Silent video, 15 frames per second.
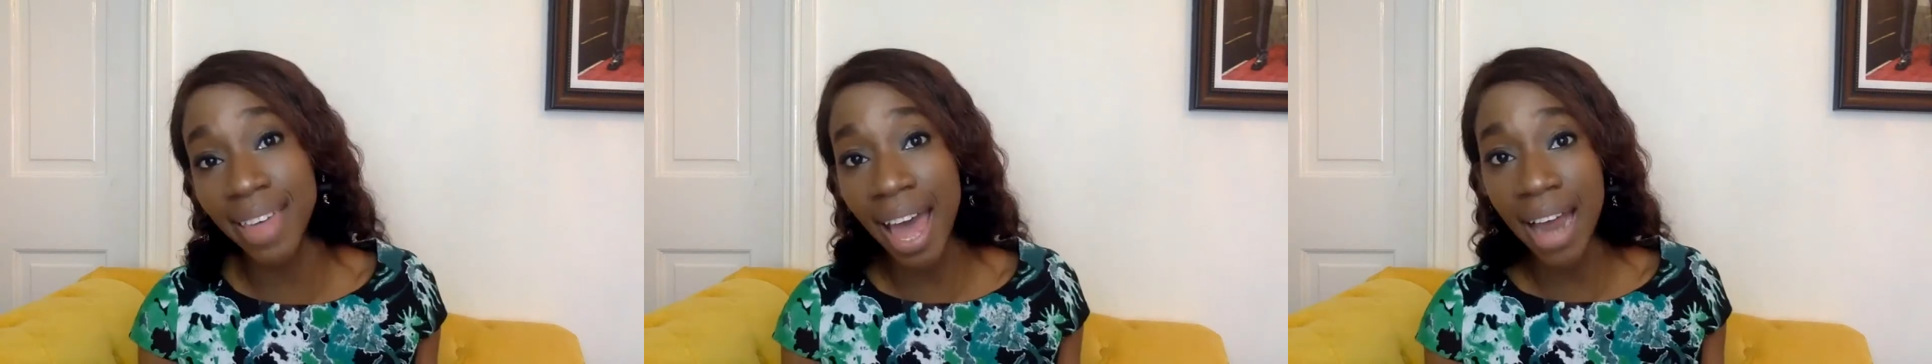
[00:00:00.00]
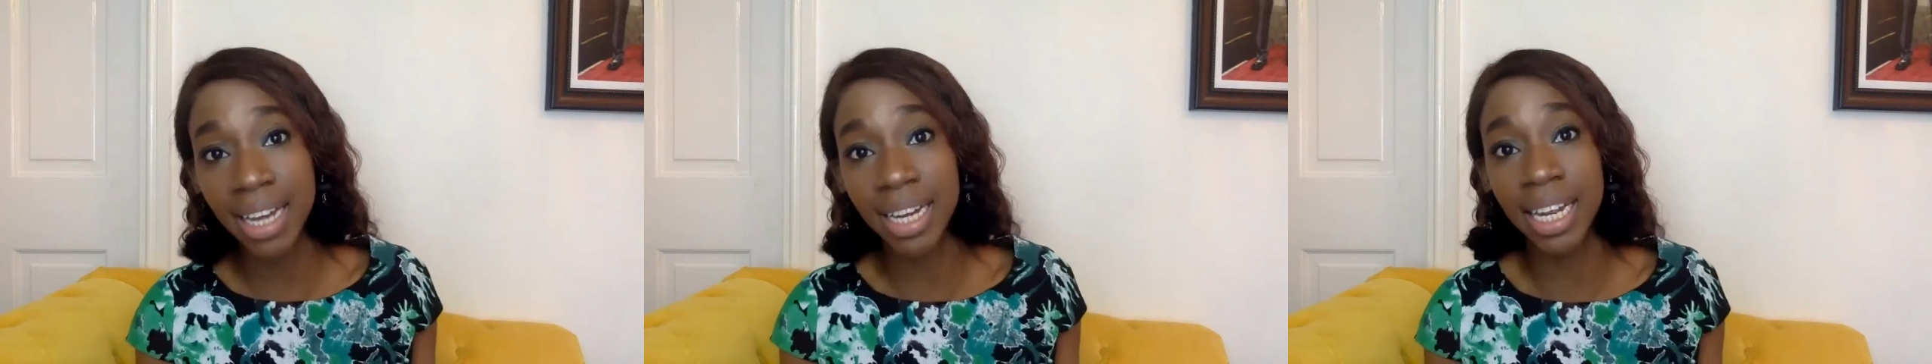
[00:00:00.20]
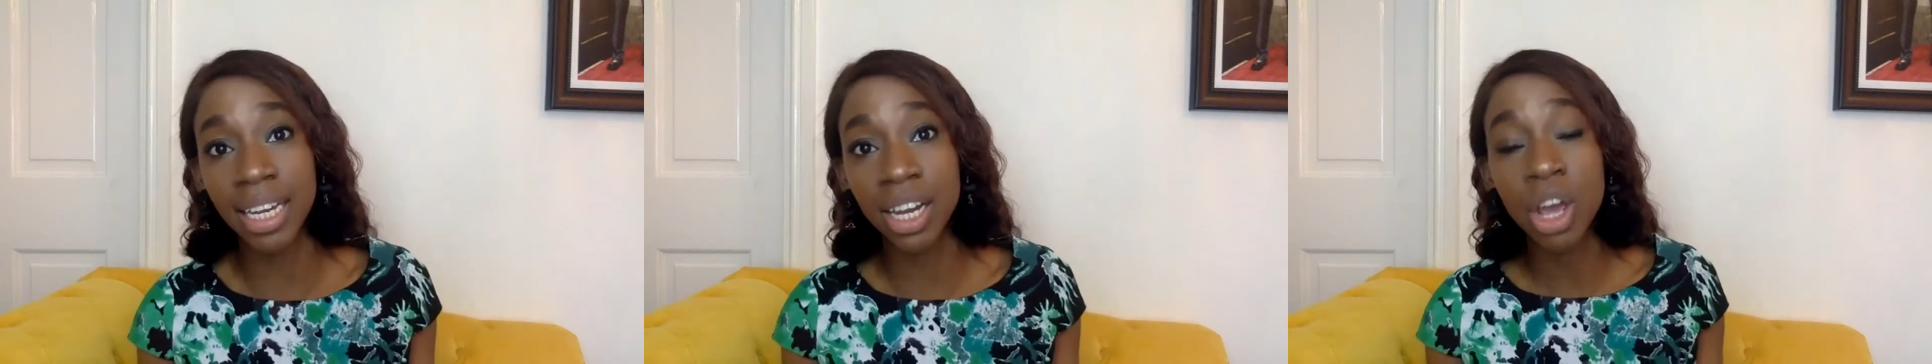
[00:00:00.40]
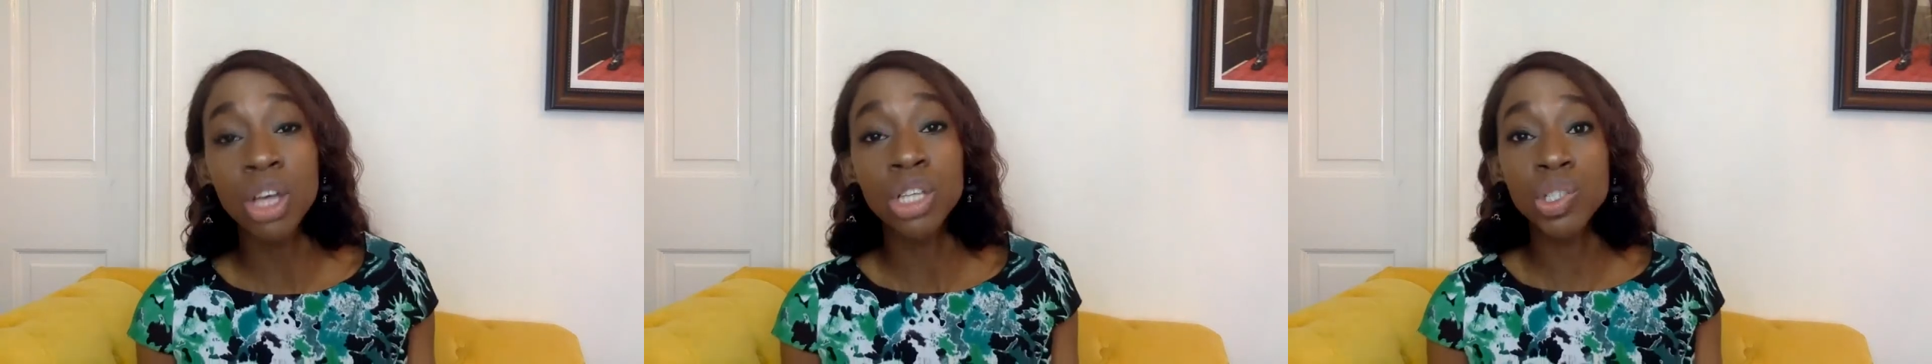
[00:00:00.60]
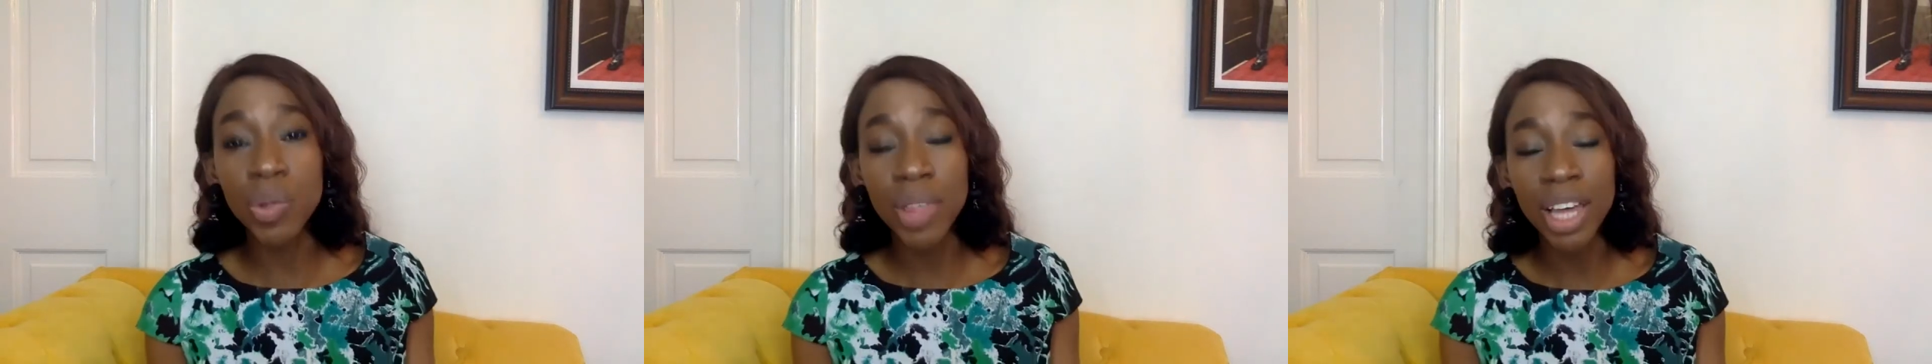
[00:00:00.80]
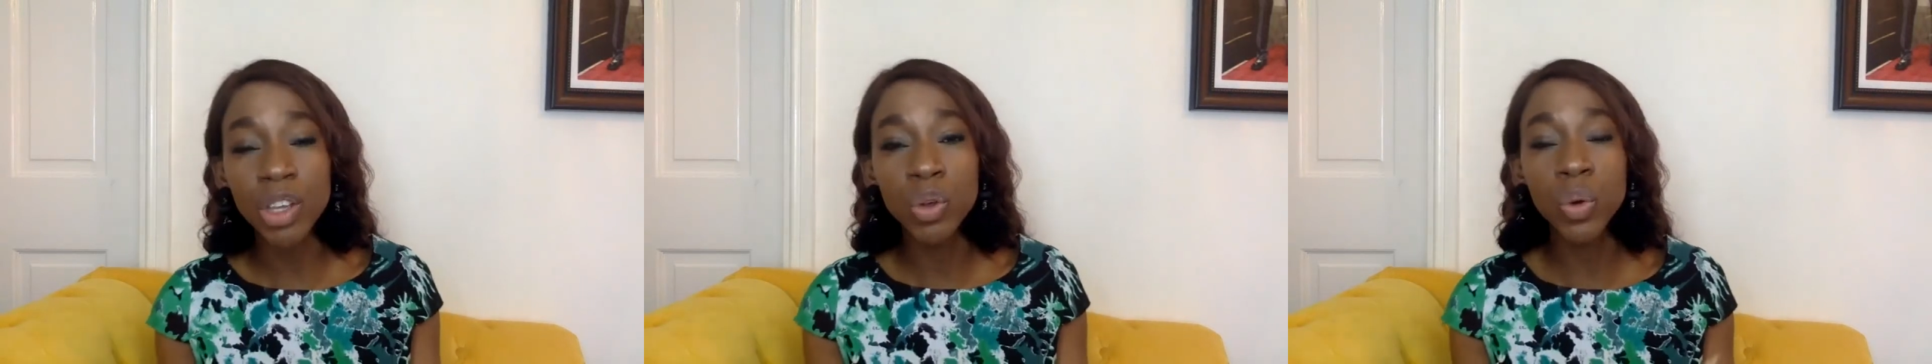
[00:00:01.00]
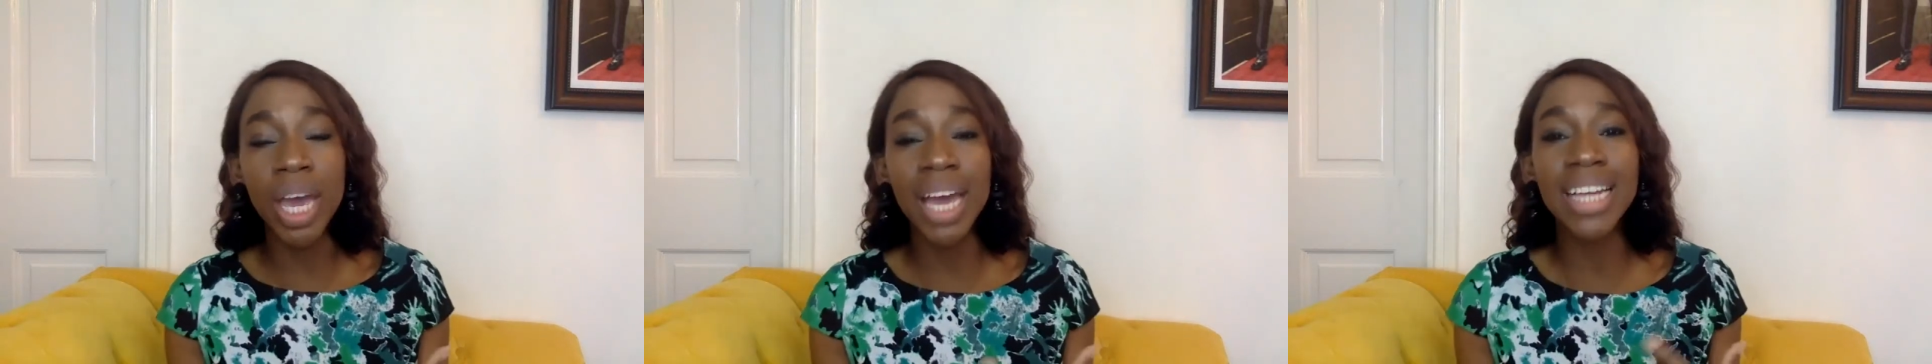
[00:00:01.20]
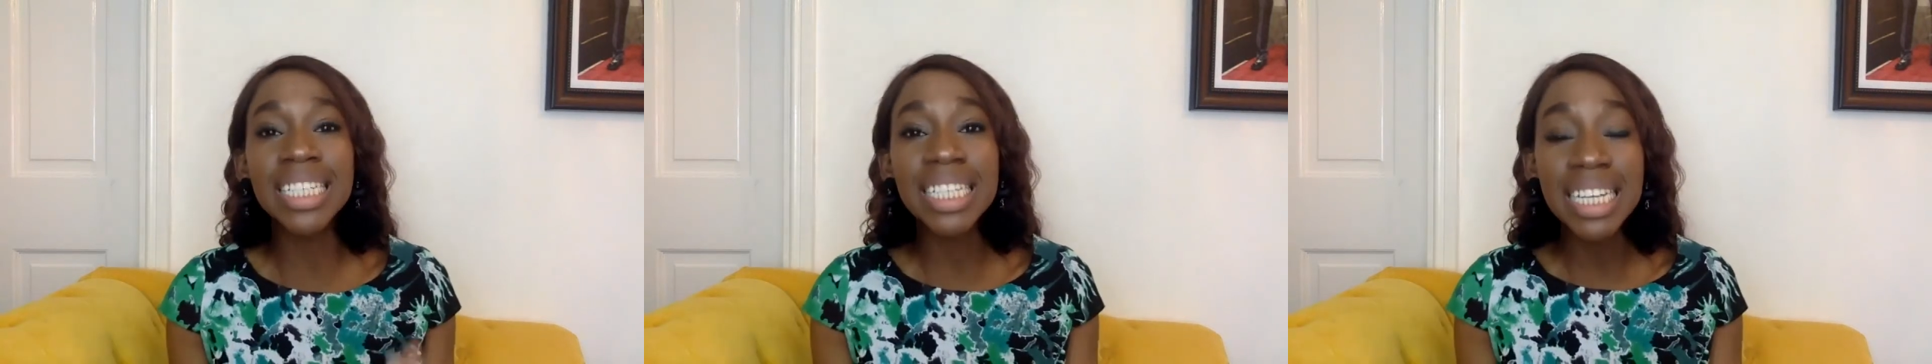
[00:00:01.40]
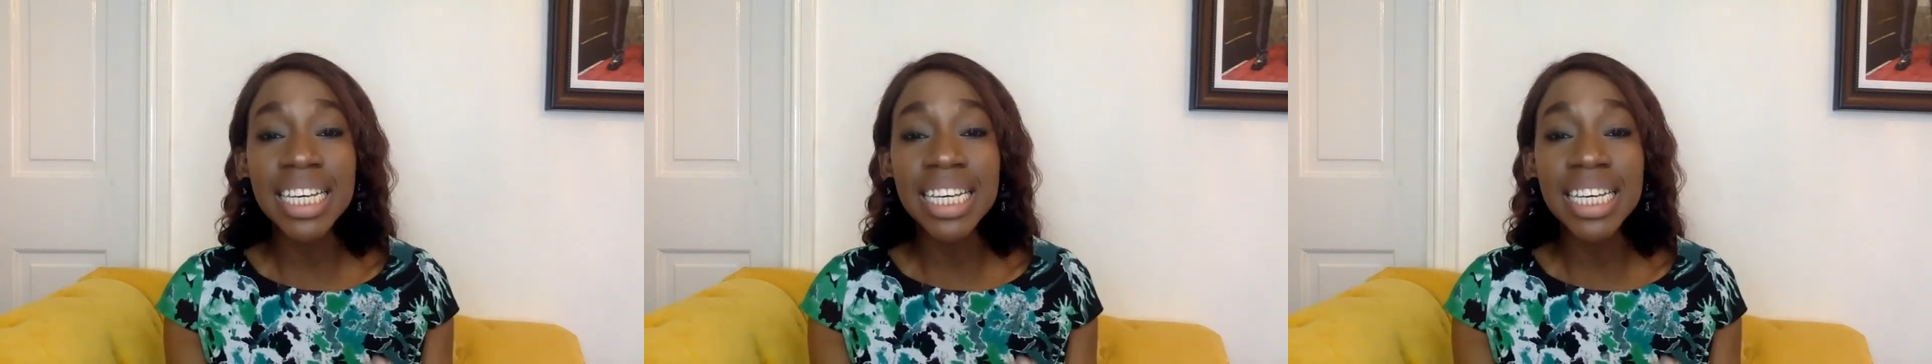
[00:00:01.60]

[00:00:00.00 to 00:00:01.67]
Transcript: that need so that you can